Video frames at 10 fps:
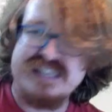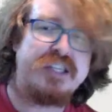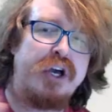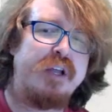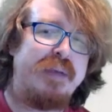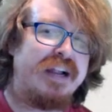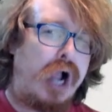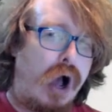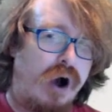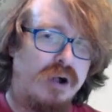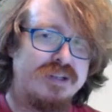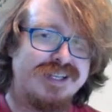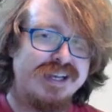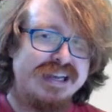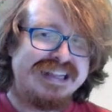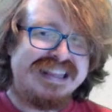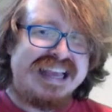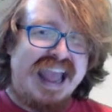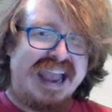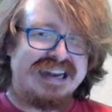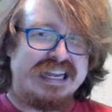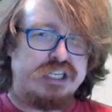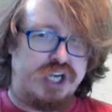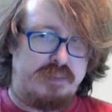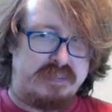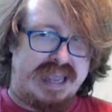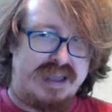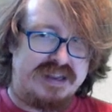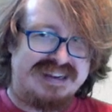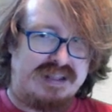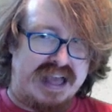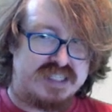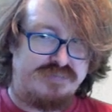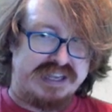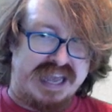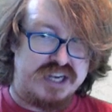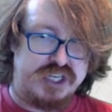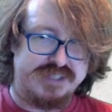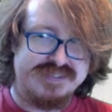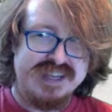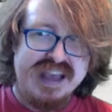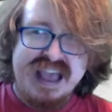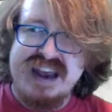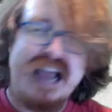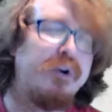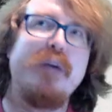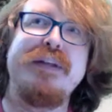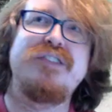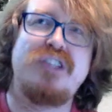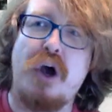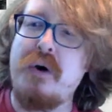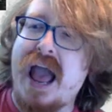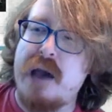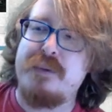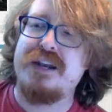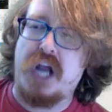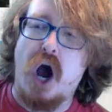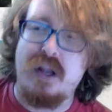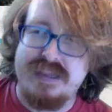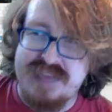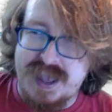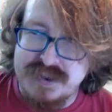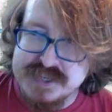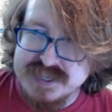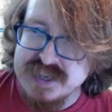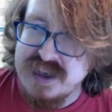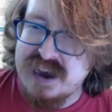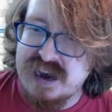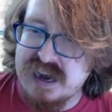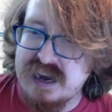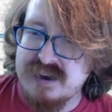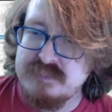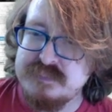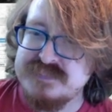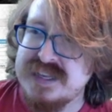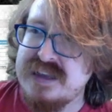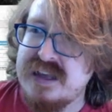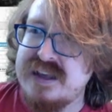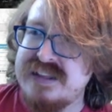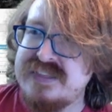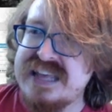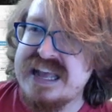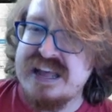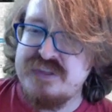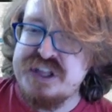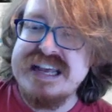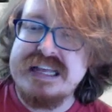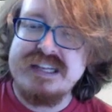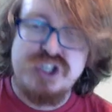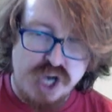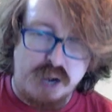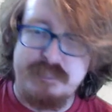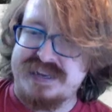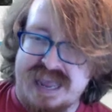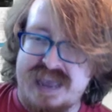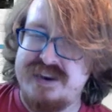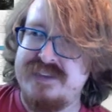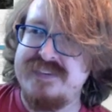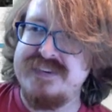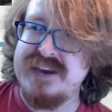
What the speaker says: could have been called the Annie Jump Cannon classification, and I would have been so happy to call it that. The Jump Cannon